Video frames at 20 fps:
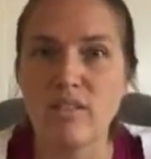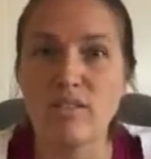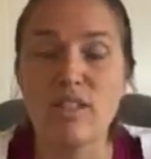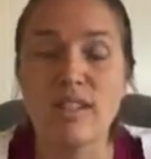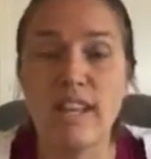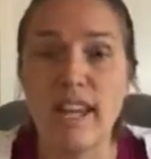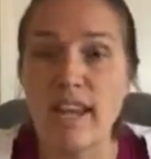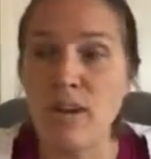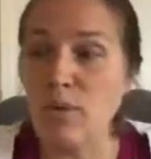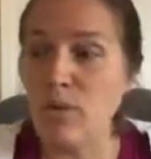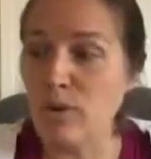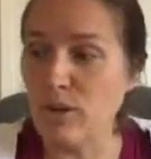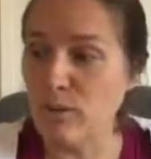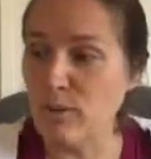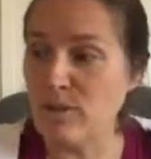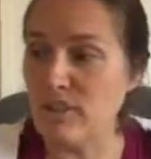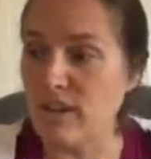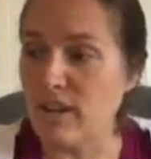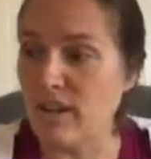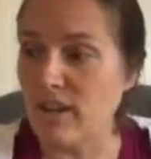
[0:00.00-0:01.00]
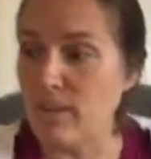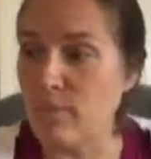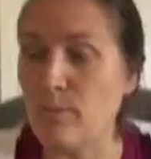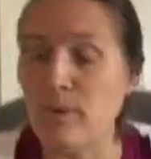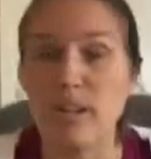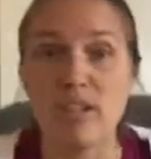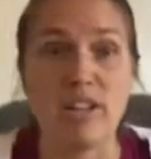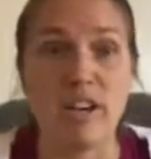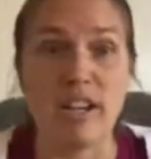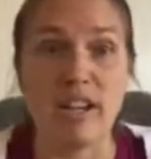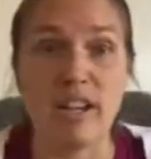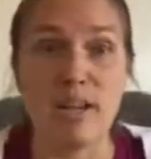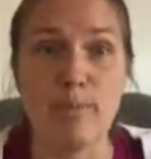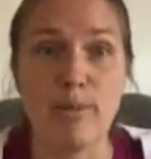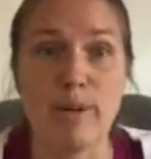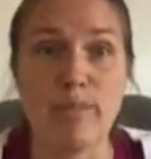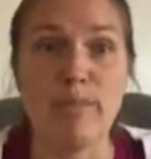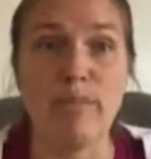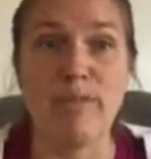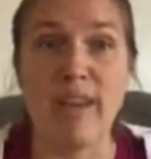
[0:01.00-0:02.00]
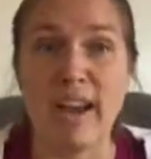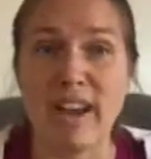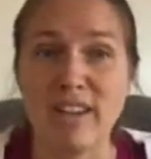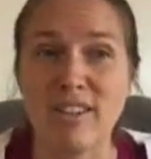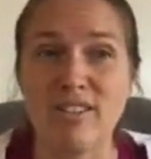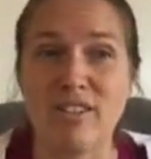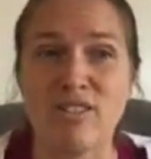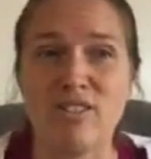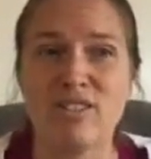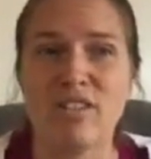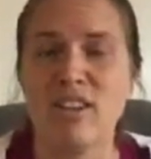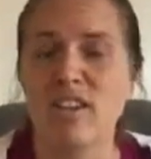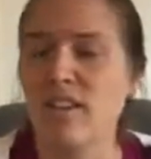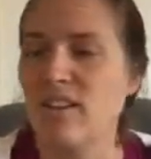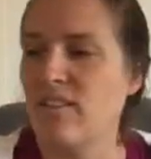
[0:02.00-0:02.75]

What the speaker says: Today we're going to be talking about factors.